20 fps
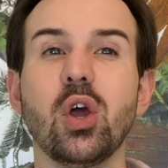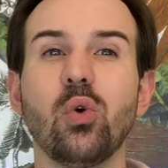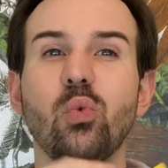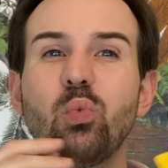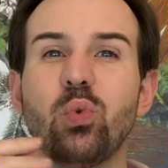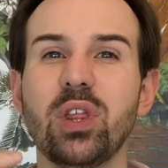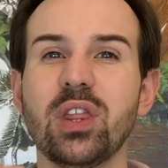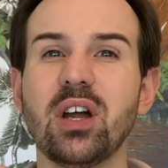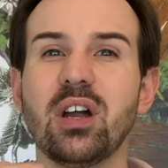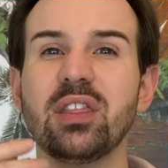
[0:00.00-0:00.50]

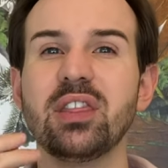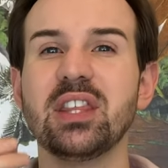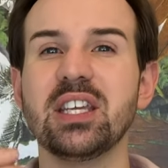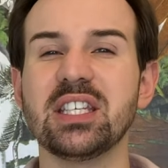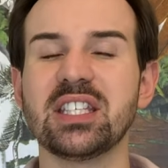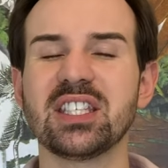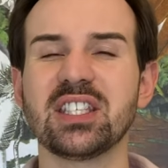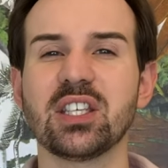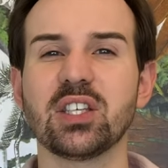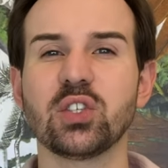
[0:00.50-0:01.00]
without
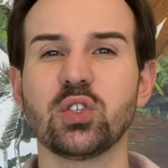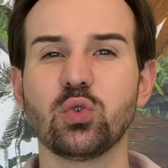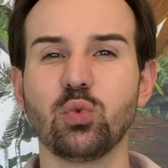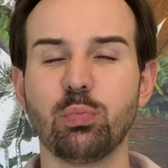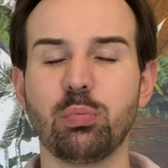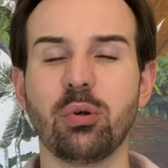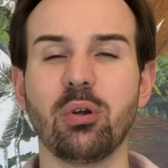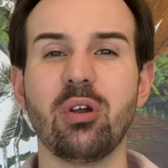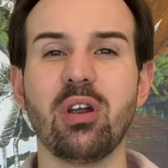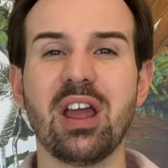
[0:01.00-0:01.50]
this
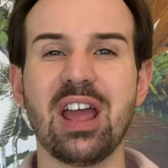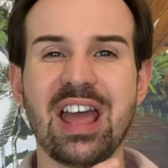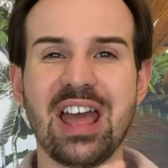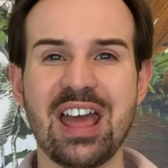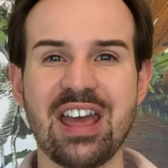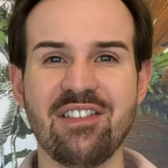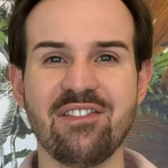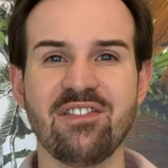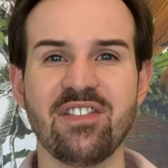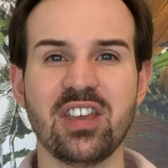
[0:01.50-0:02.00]
super
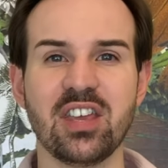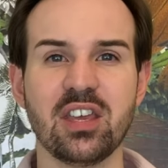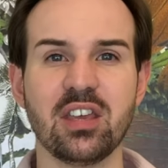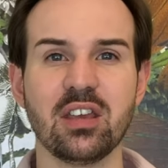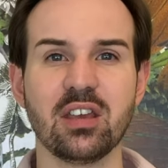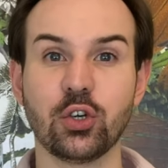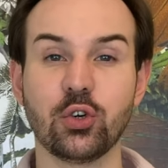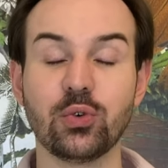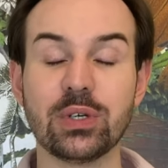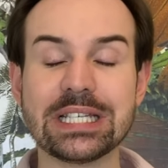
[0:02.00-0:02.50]

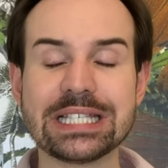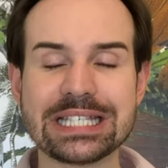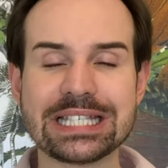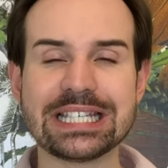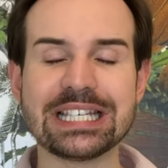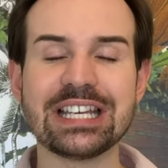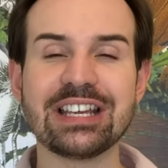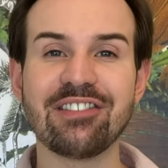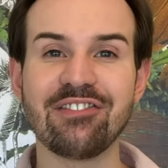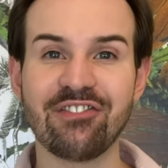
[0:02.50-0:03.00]
heavy,
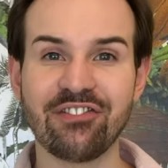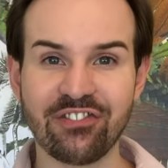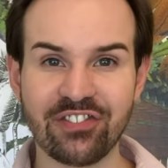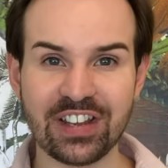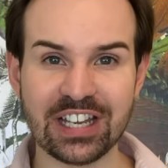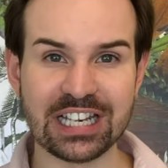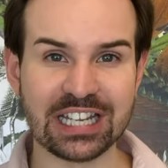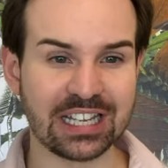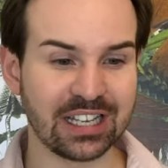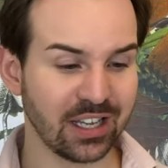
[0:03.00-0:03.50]
greasy
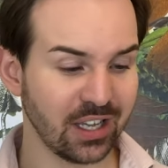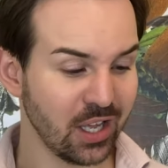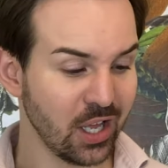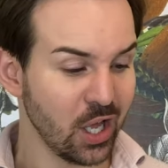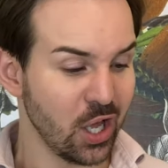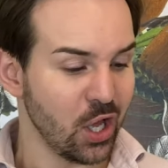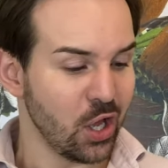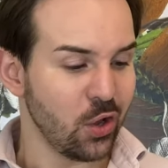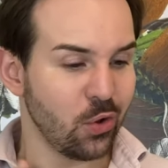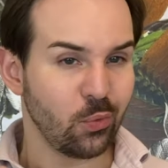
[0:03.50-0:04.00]
feeling,
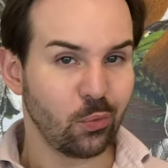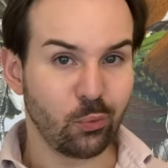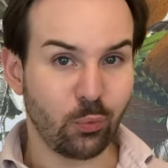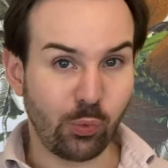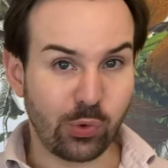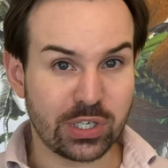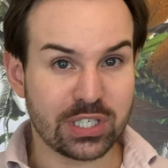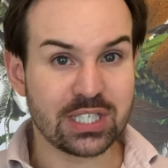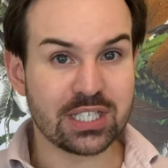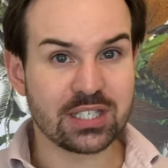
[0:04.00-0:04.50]

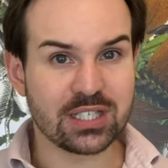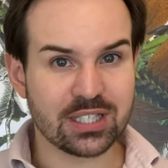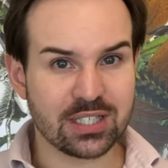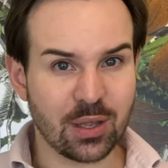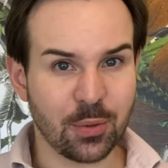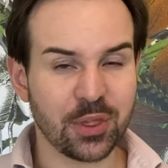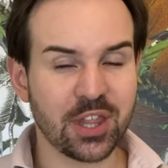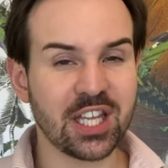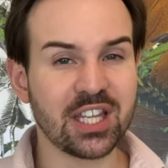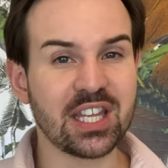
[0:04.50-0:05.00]
which is
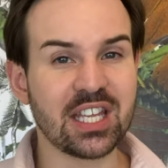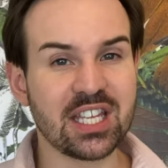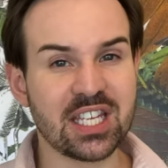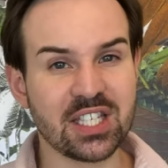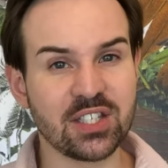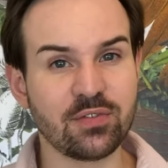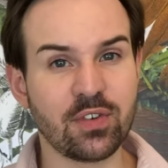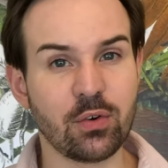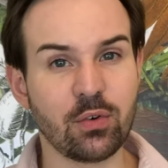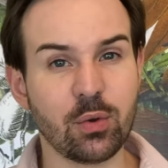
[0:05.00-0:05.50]
something that
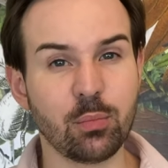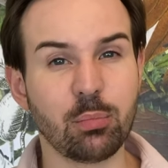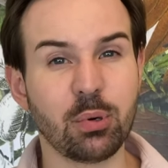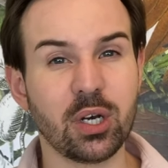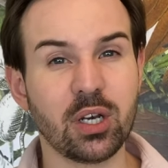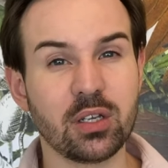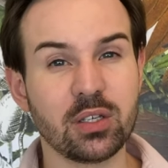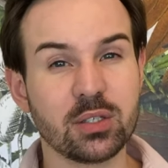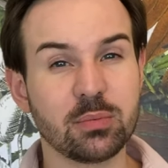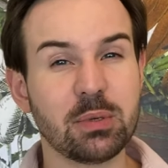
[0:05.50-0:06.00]
is very
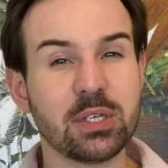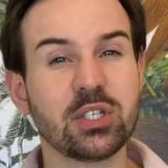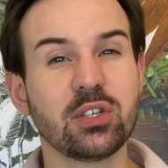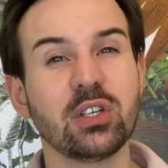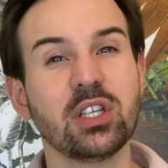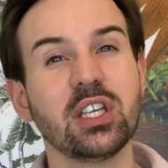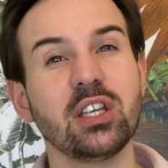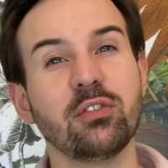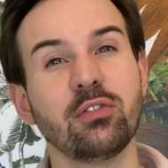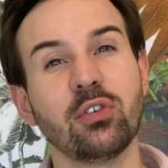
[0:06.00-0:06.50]
important,
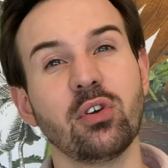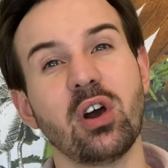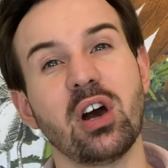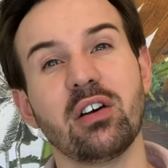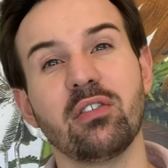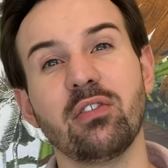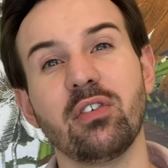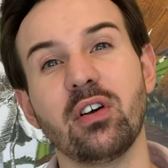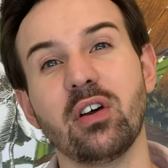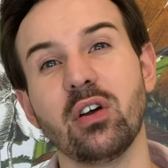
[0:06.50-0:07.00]
especially if you
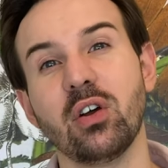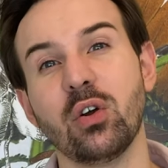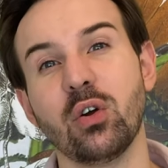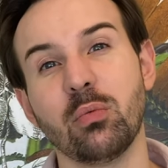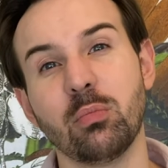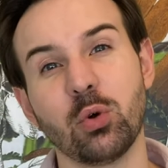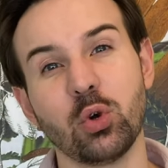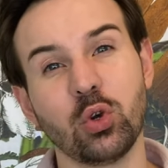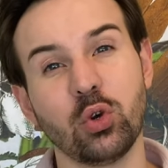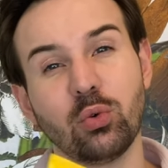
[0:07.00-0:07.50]
have a
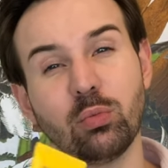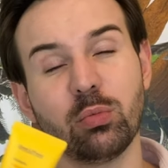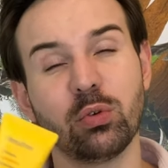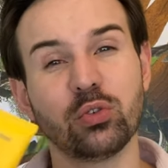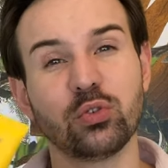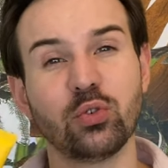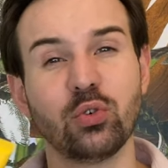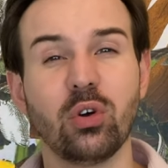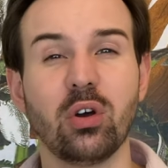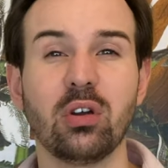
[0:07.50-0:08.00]
more normal
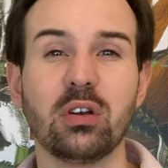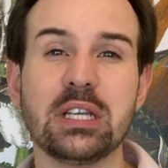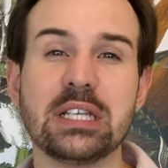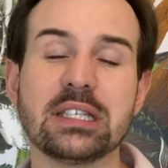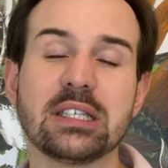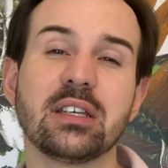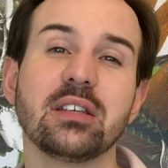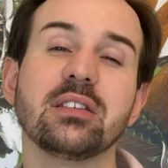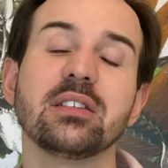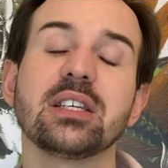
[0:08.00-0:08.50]
to oily
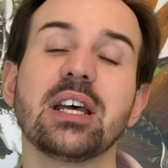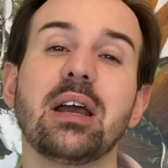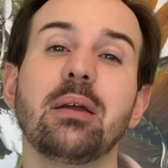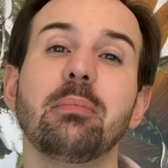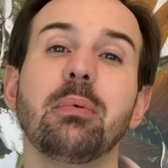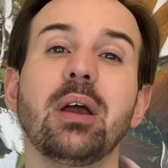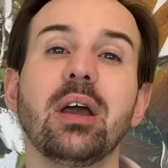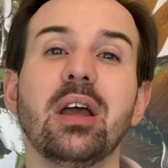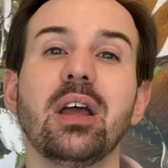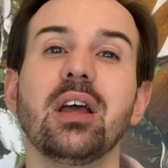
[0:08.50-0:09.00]
skin type.